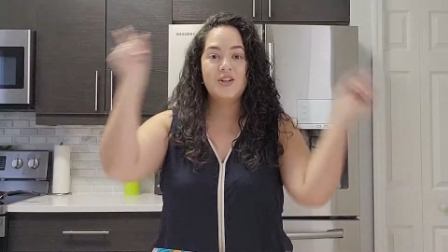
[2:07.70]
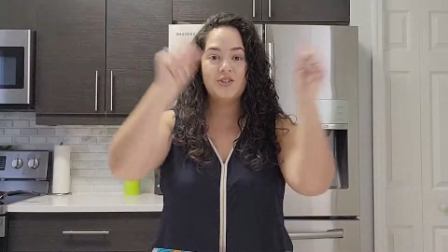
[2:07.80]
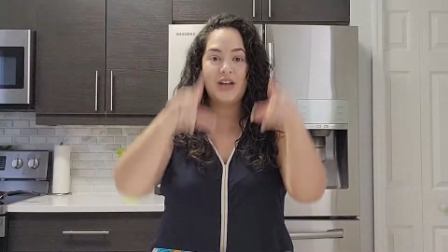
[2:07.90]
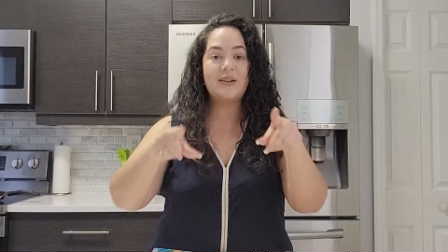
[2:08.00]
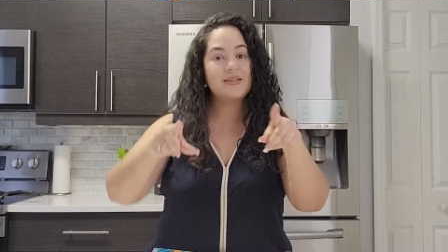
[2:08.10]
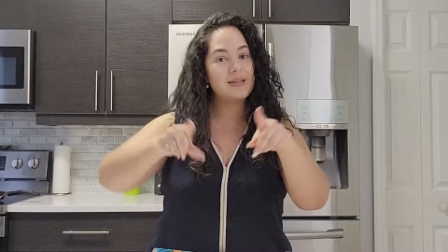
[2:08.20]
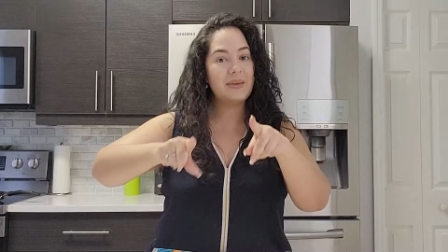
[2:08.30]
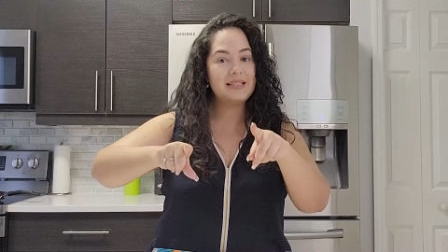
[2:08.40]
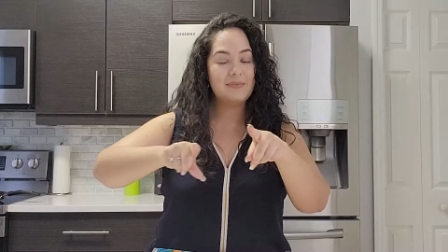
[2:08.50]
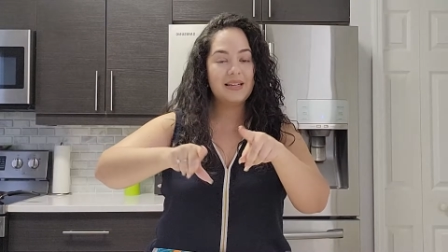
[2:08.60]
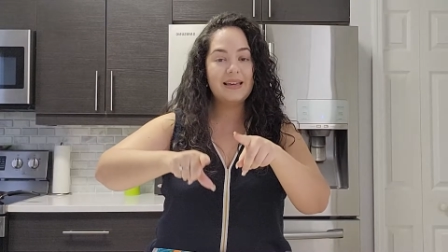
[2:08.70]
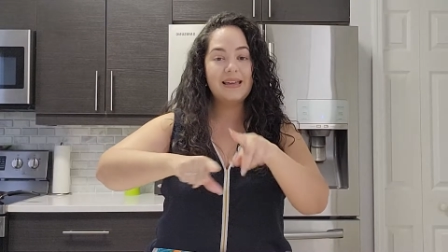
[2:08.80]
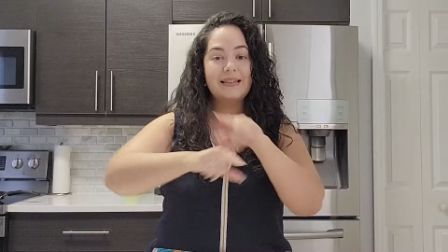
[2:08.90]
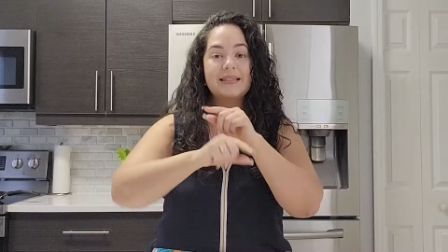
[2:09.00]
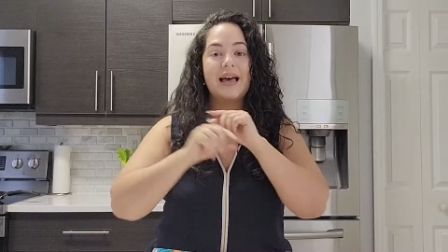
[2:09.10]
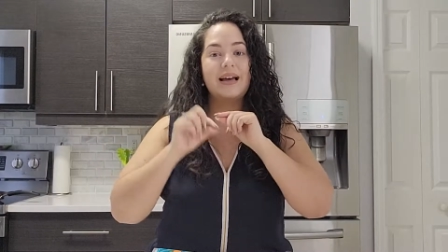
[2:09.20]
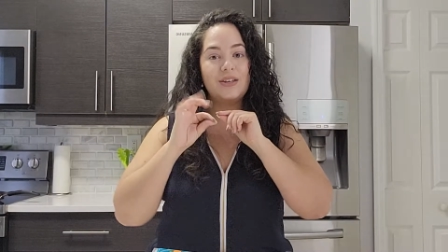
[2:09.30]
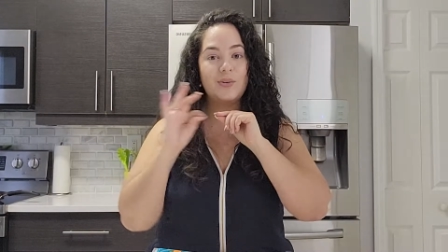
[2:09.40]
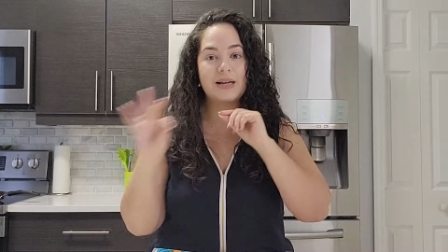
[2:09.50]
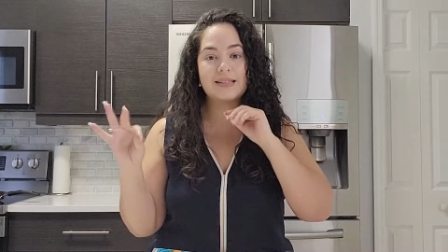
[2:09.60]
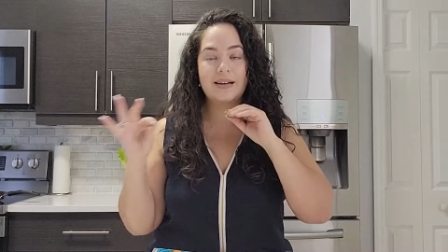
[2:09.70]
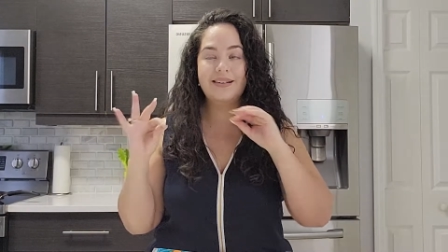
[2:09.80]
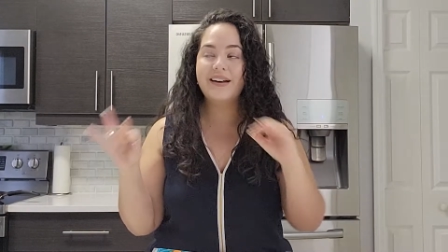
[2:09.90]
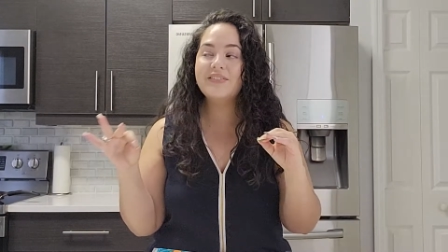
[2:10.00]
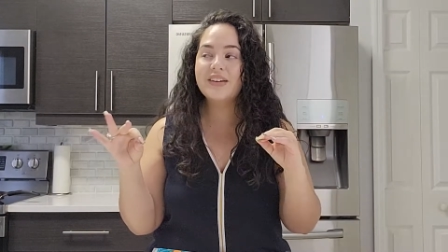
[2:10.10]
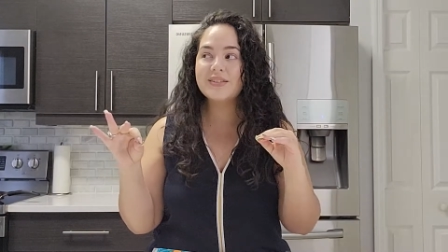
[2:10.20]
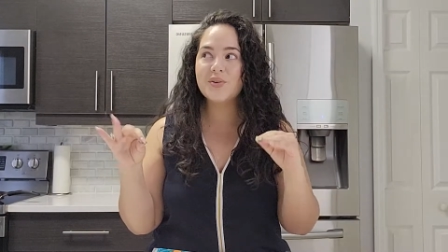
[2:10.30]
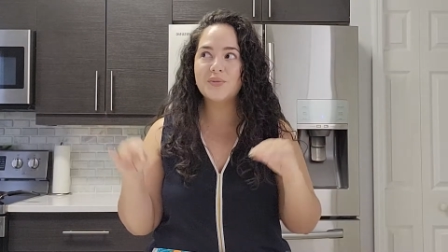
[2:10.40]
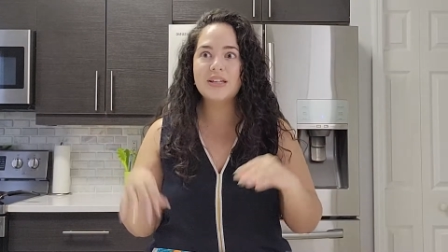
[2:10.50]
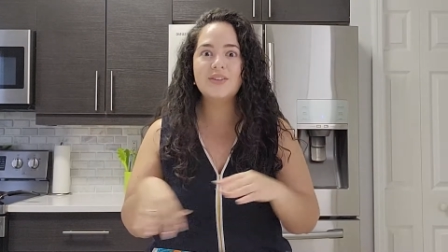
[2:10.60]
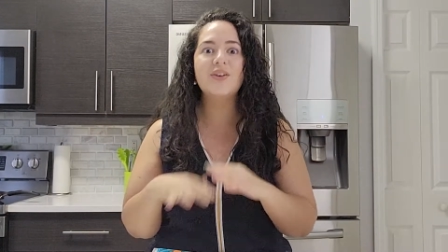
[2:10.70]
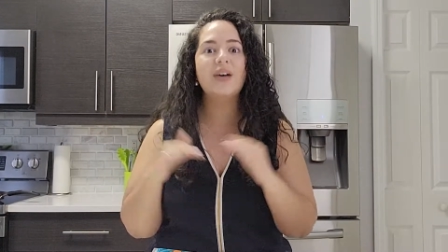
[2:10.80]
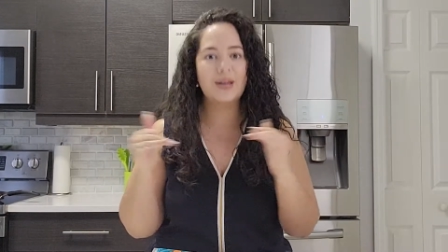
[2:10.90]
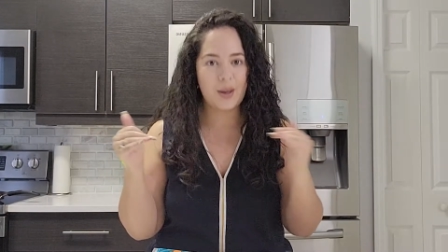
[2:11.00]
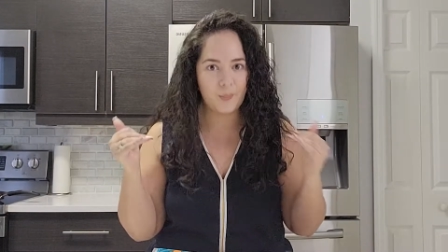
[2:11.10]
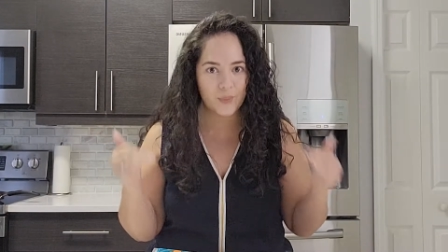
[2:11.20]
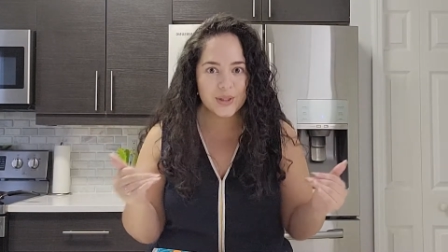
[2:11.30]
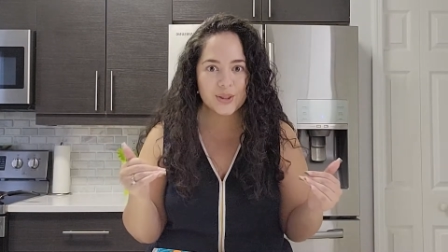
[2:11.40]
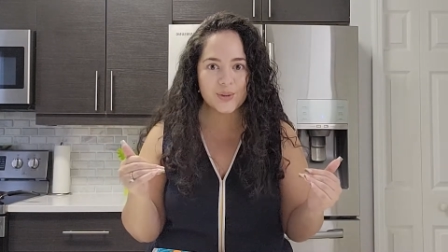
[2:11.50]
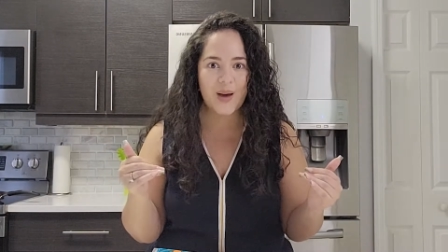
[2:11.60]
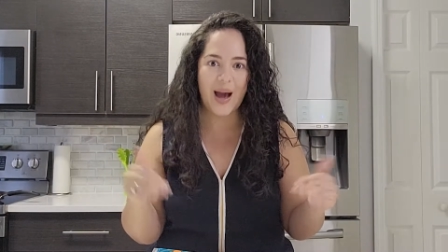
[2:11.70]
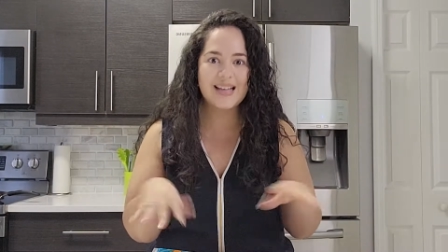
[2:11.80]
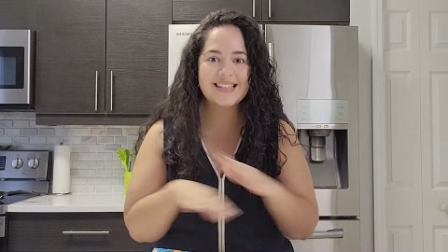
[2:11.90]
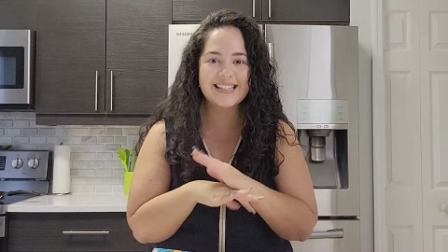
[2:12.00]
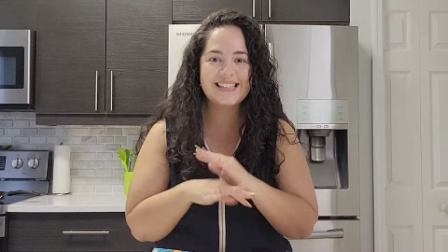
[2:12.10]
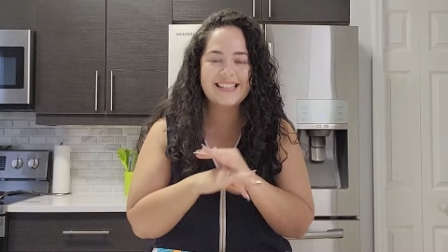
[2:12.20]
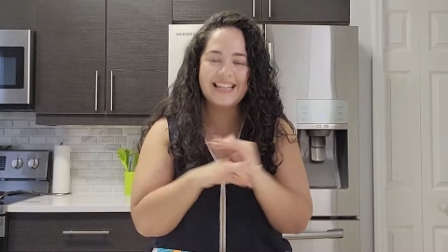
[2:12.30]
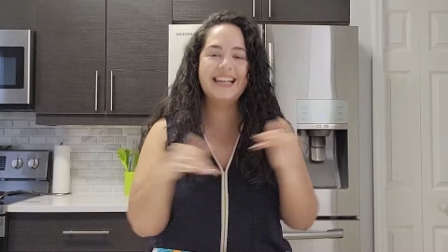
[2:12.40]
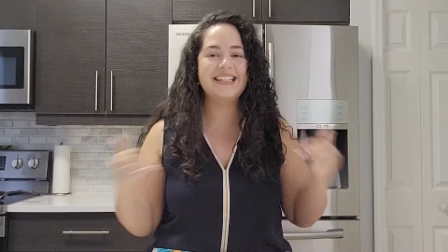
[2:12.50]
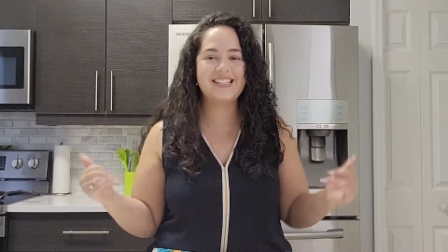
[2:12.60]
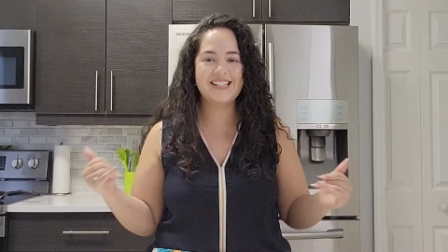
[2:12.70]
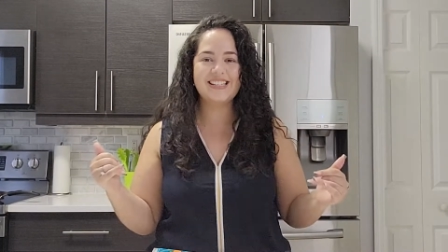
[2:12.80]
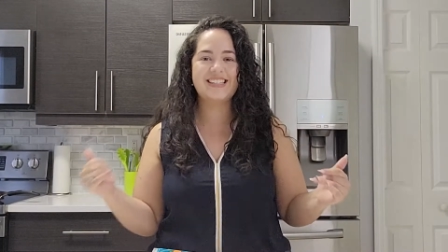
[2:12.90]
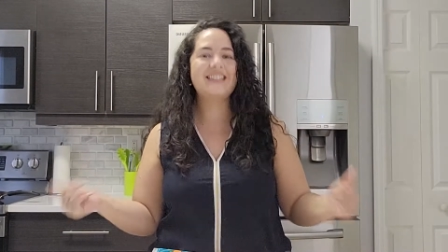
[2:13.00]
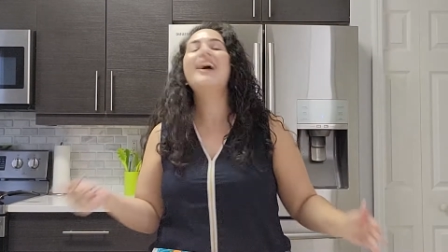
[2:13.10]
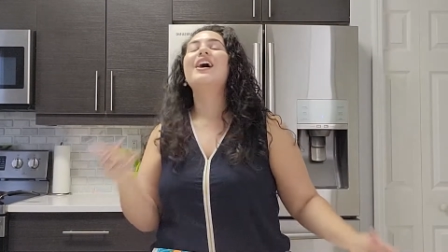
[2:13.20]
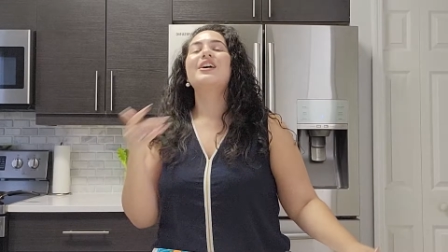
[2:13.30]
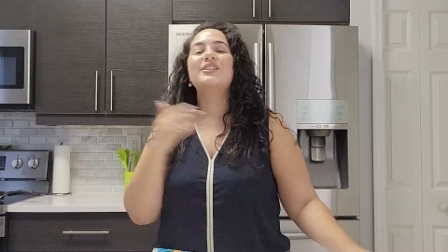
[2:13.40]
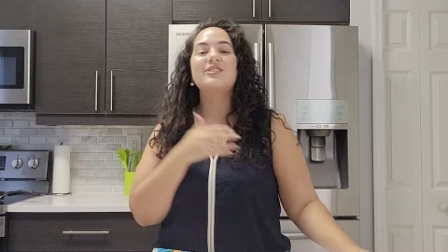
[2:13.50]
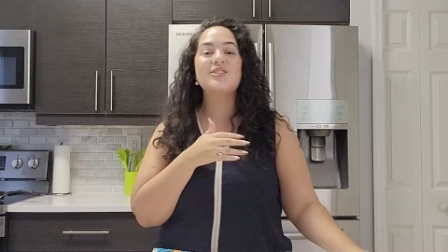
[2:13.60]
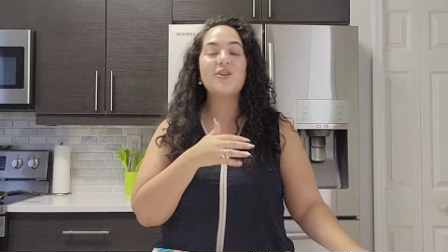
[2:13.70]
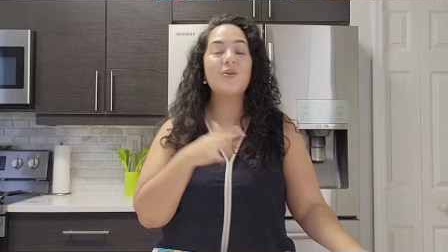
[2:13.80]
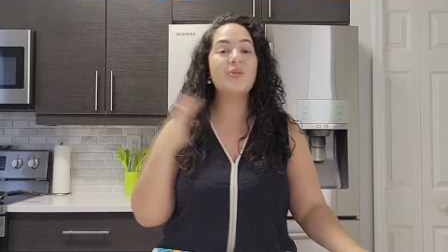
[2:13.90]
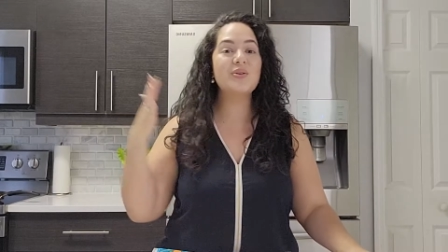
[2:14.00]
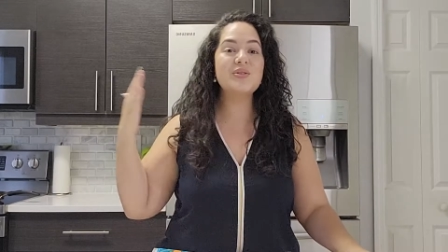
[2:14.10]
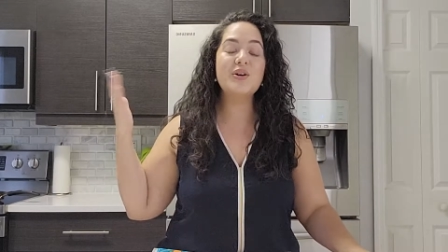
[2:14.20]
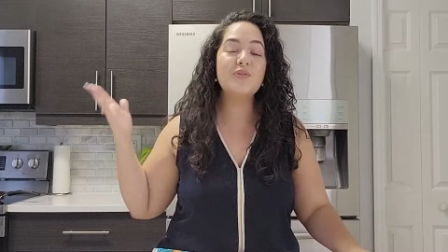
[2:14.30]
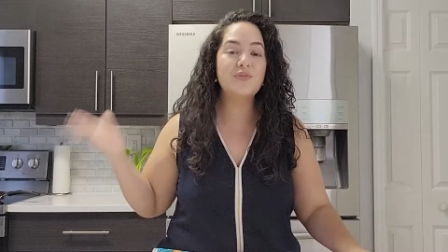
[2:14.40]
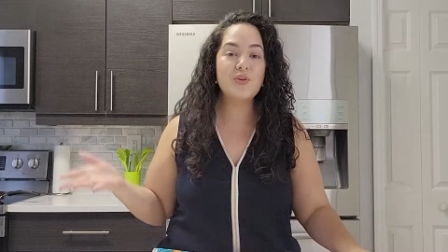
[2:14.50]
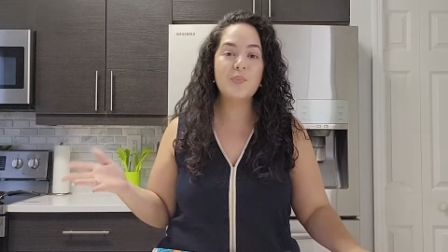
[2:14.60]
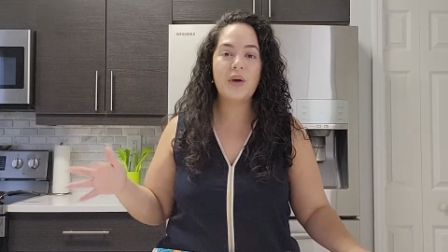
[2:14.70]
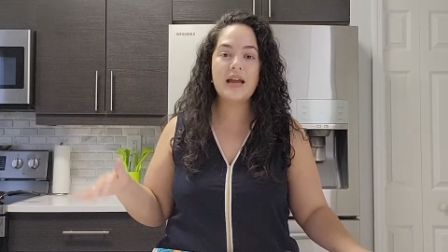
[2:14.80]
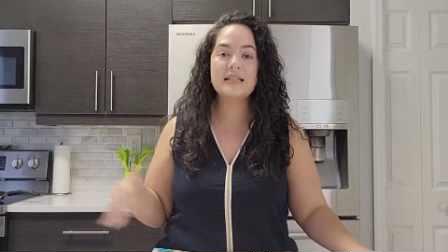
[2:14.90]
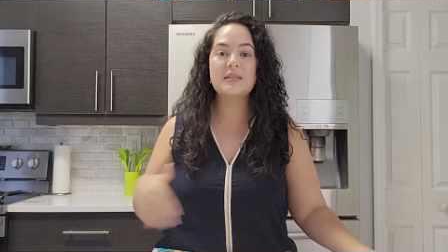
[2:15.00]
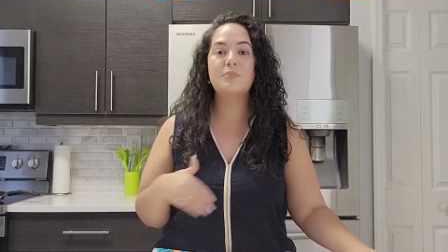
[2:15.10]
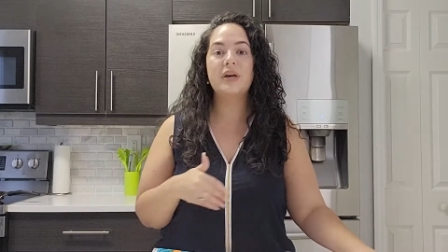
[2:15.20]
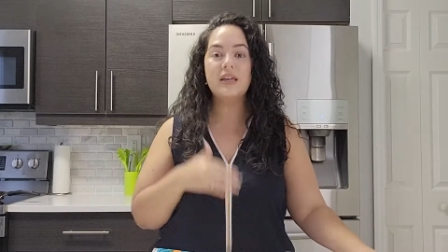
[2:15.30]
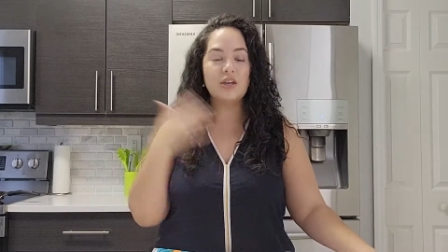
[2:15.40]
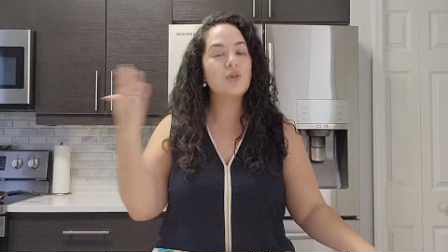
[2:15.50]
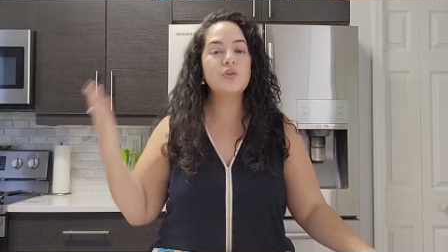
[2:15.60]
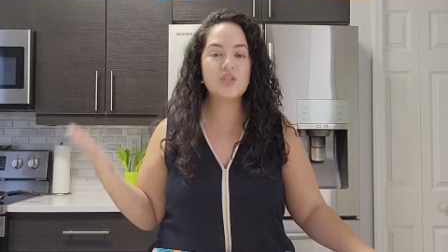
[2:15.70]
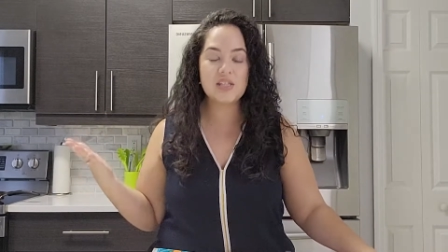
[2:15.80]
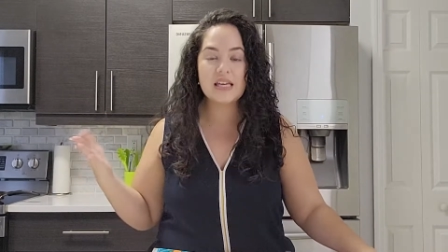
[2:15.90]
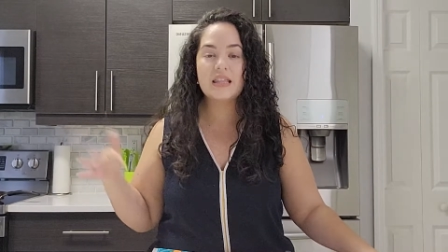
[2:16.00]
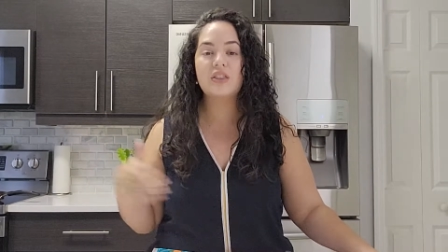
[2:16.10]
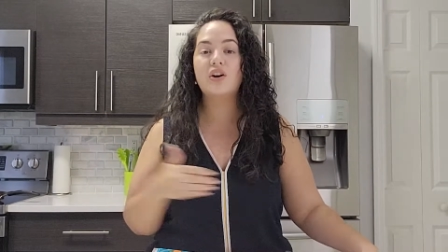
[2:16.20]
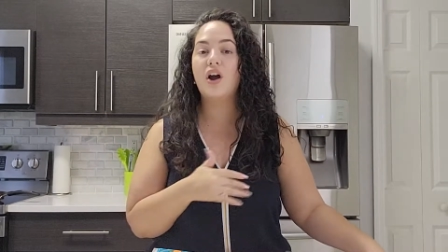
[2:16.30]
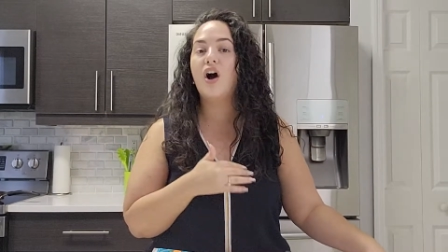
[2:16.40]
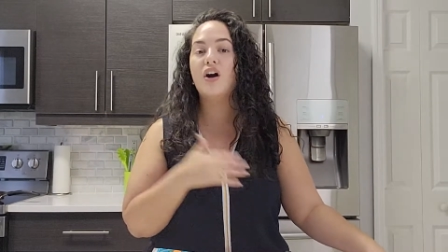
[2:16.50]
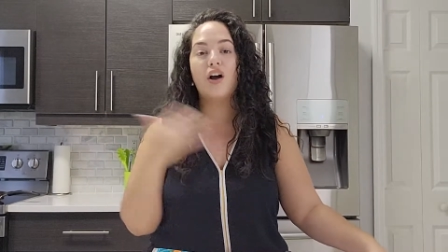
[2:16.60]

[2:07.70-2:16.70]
Shout out to my Dominicans. You guys love queso frito and I'm with you guys. It's delicious. So those are a few brands, but you'll see that there are